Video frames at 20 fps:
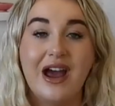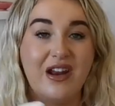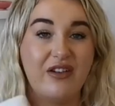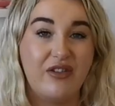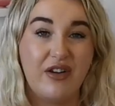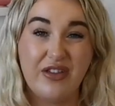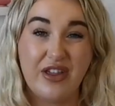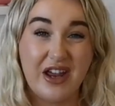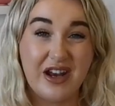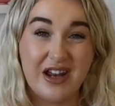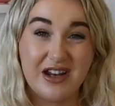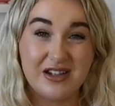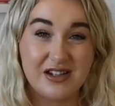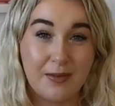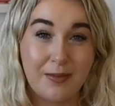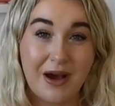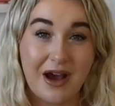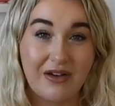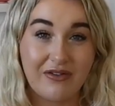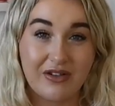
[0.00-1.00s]
and if I then end
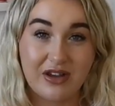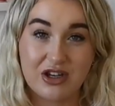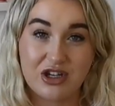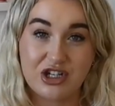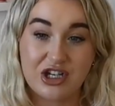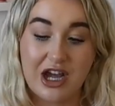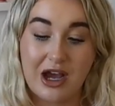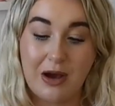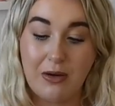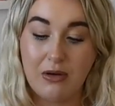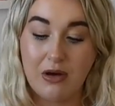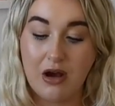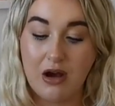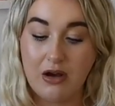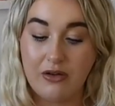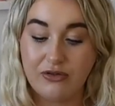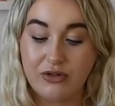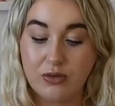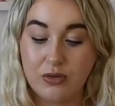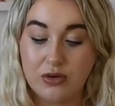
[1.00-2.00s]
up having a shower
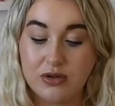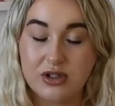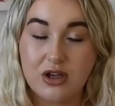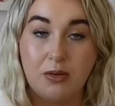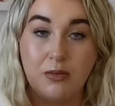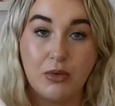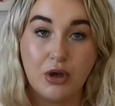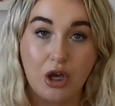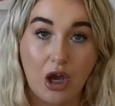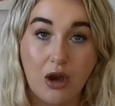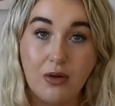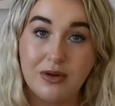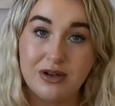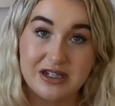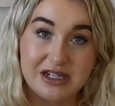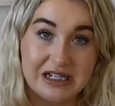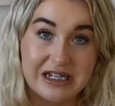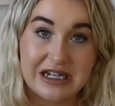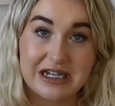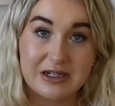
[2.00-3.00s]
afterwards, I'm going
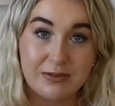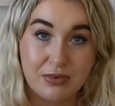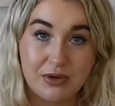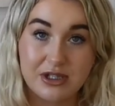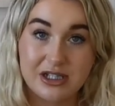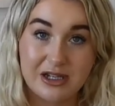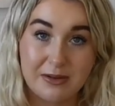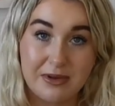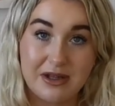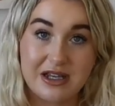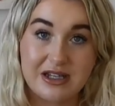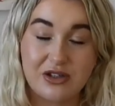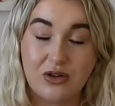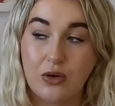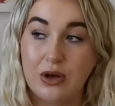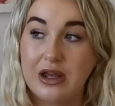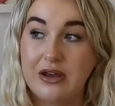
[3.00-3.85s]
to need to put some of this on.